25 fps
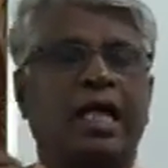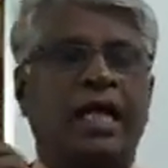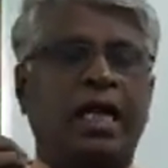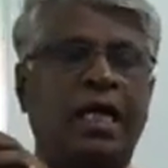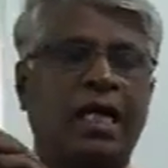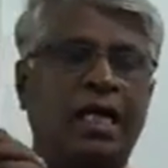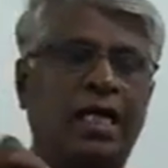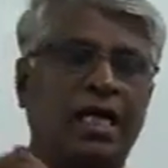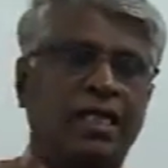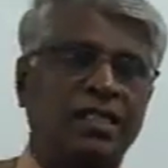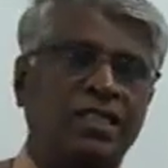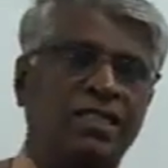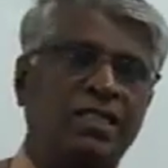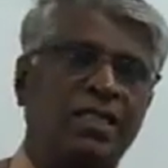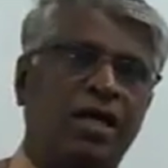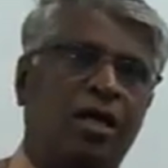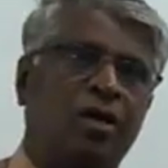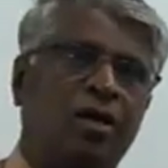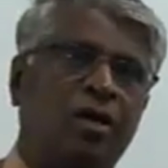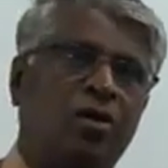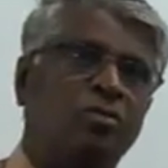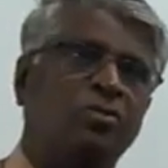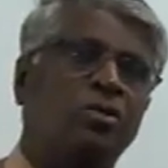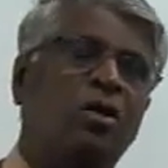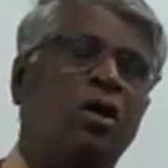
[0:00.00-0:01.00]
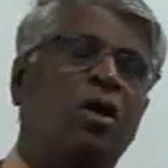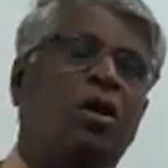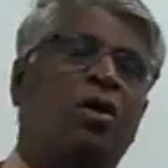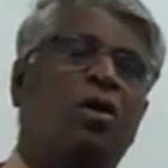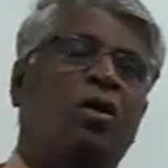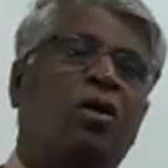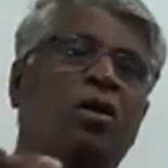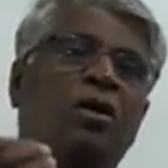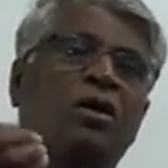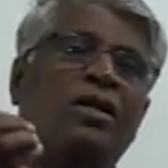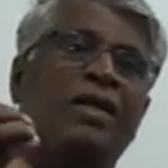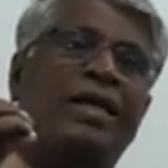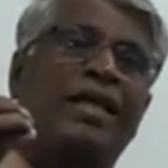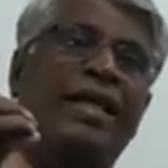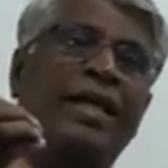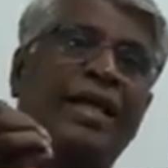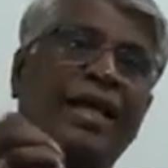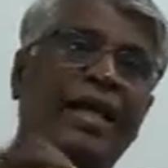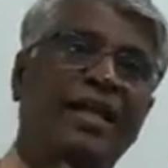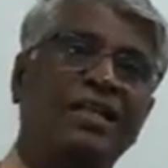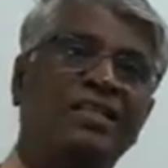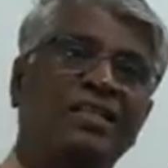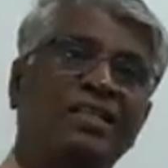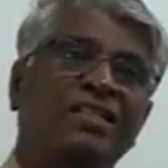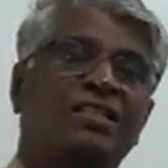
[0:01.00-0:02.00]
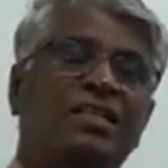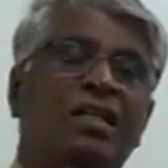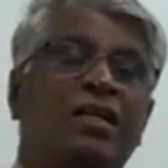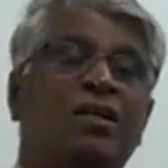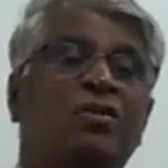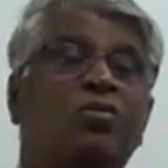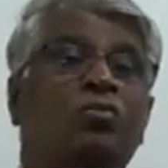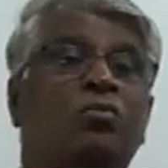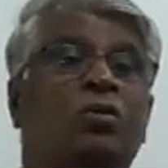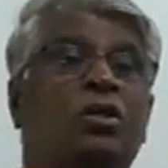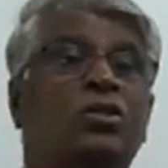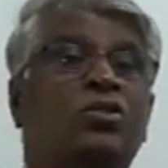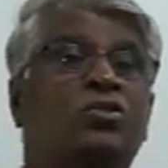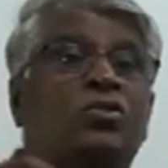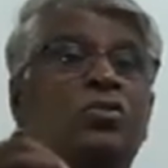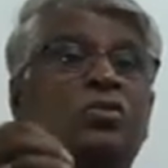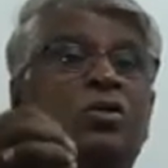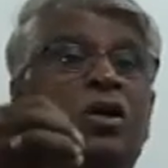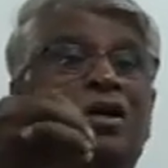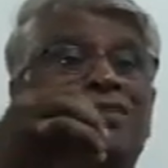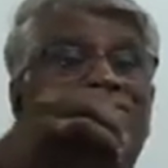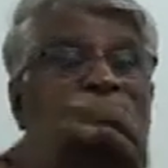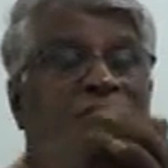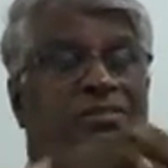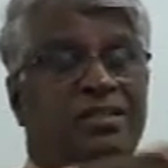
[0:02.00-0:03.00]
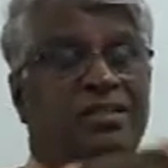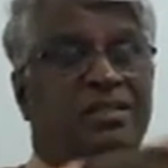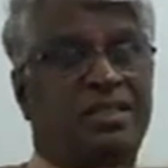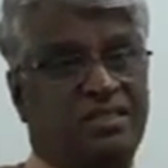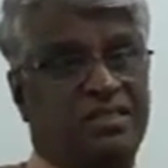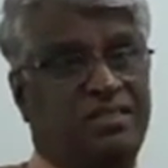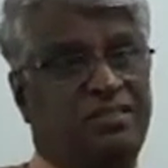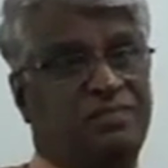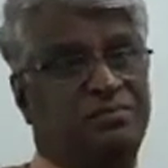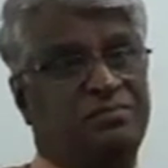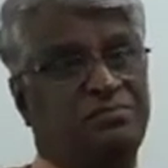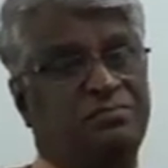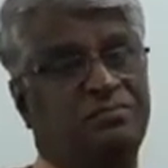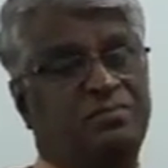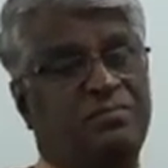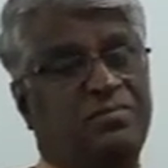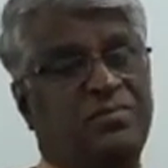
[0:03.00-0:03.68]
cut down or cancel what you have written.